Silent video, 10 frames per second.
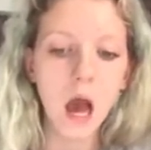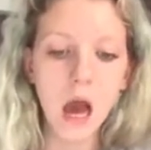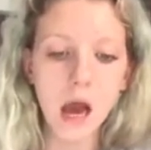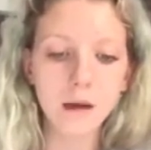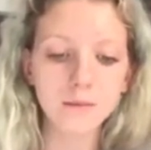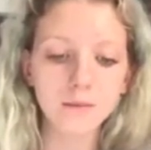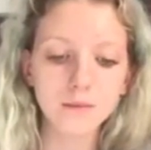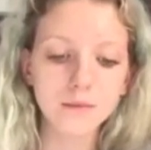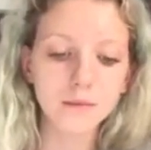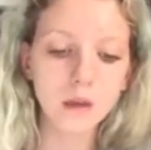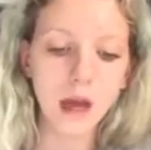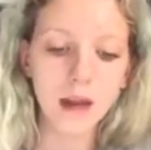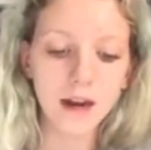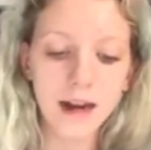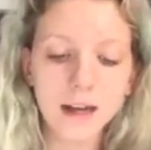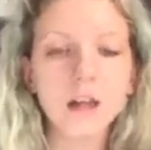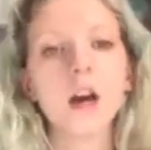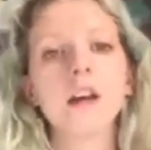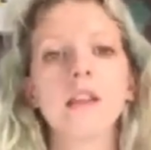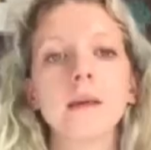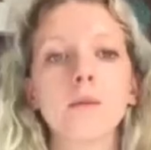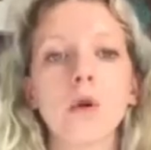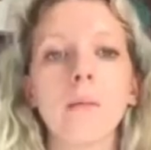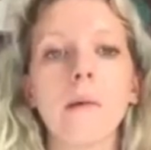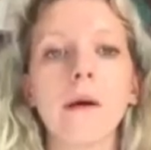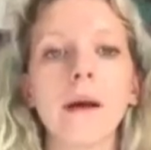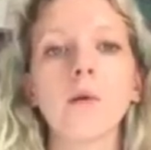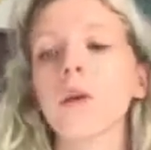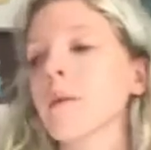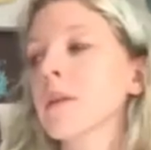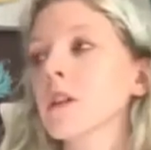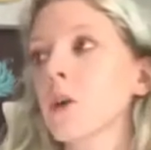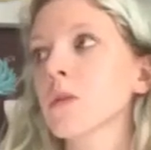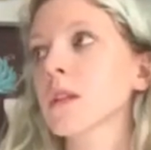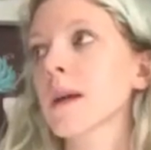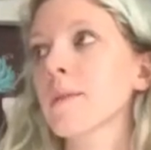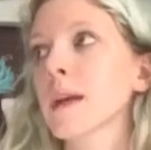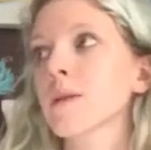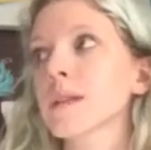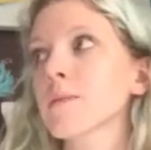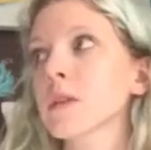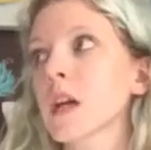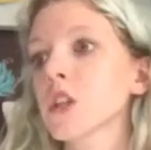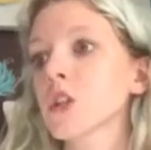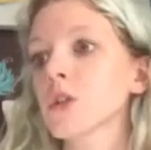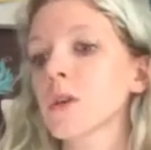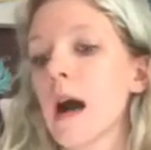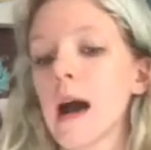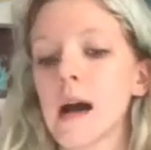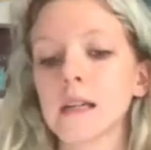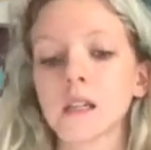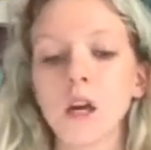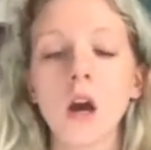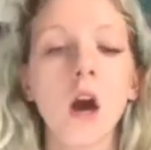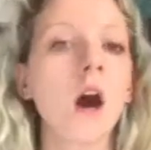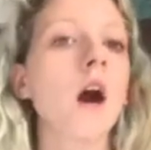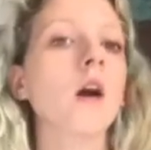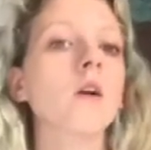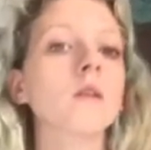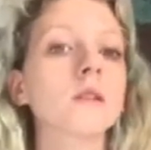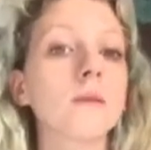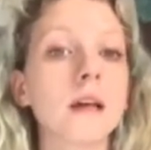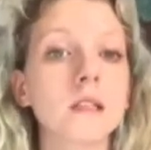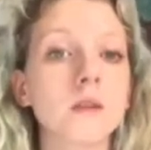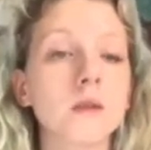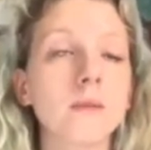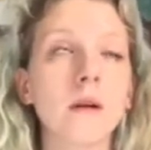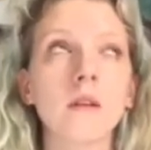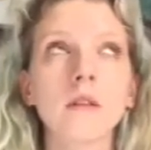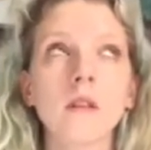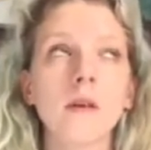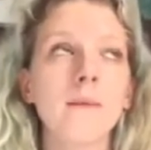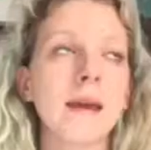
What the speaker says: And I hadn't heard anything more about it. All I'd been told in that meeting was potential, and I got some letters through about the